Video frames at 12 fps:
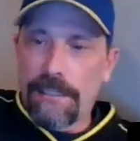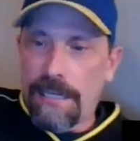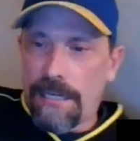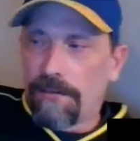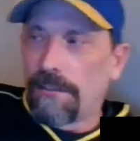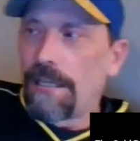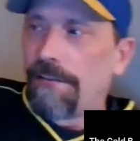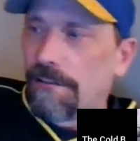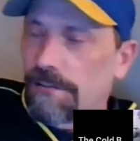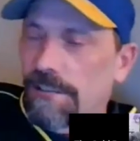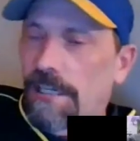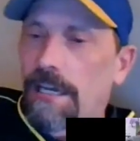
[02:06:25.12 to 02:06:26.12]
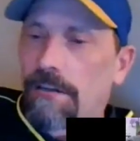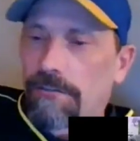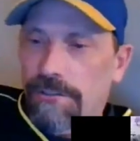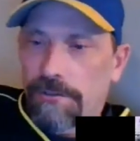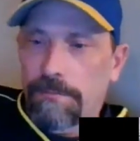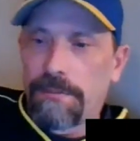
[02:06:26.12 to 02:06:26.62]
yeah, I think Seattle,
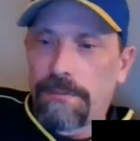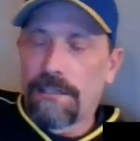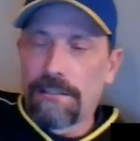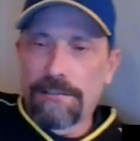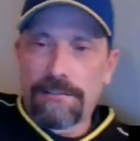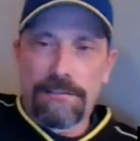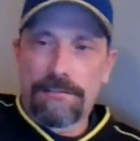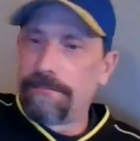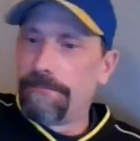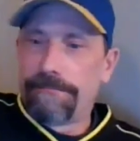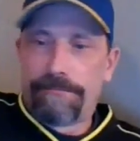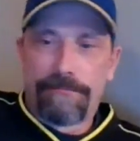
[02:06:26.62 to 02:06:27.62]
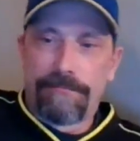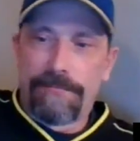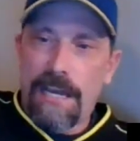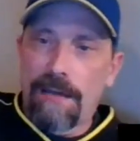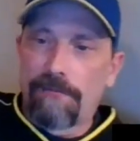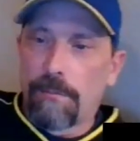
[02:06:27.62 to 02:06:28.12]
just because they
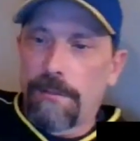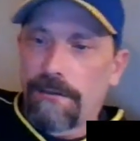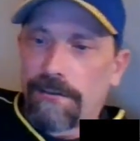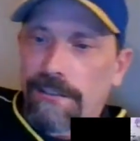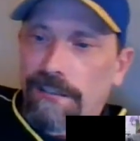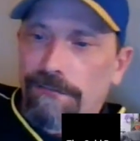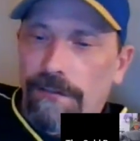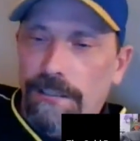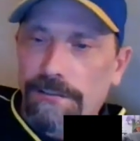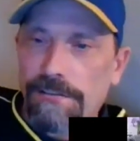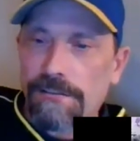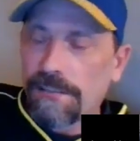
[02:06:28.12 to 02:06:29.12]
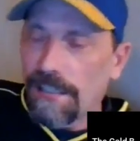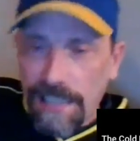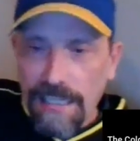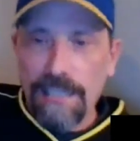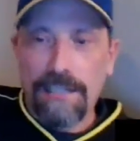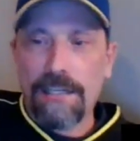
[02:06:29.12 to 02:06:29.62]
have the better defense.
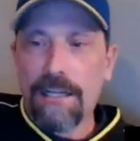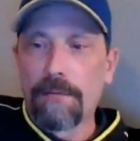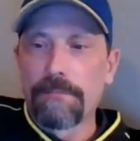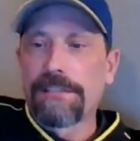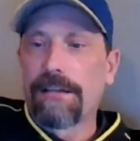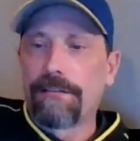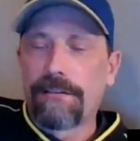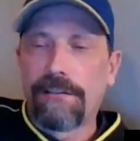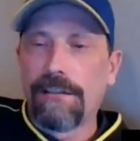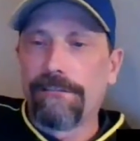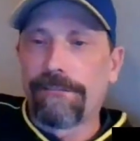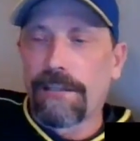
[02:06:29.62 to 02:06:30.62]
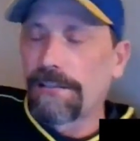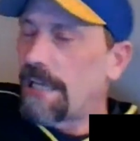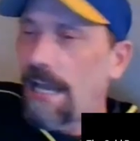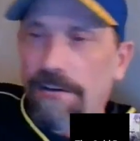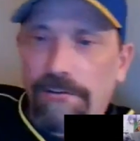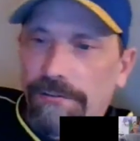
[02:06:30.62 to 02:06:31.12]
Again, it comes down to defense.
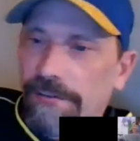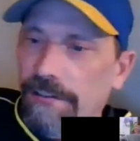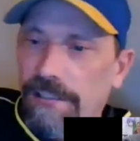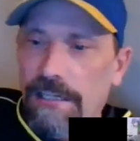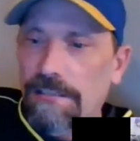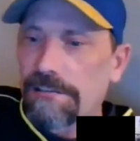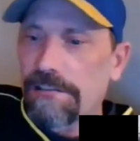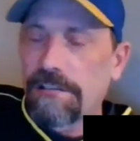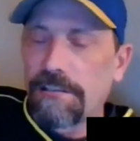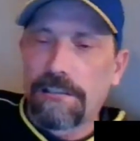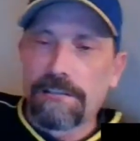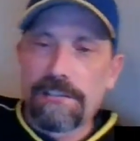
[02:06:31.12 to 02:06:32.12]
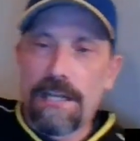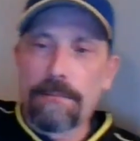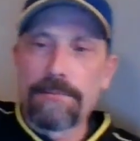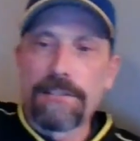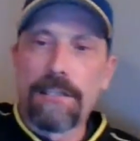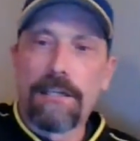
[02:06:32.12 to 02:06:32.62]
I don't think Kansas City can stop
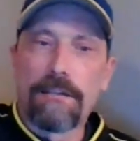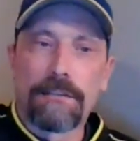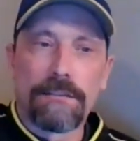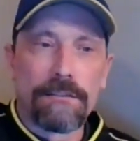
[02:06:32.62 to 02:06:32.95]
Seattle.